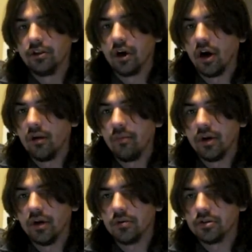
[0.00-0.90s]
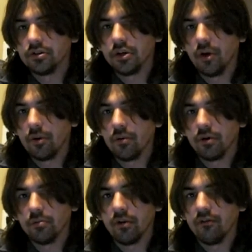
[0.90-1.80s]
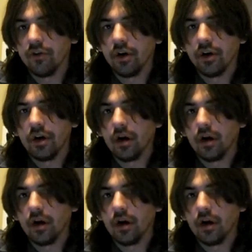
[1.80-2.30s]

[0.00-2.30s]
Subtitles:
thumb and I was strumming with my finger.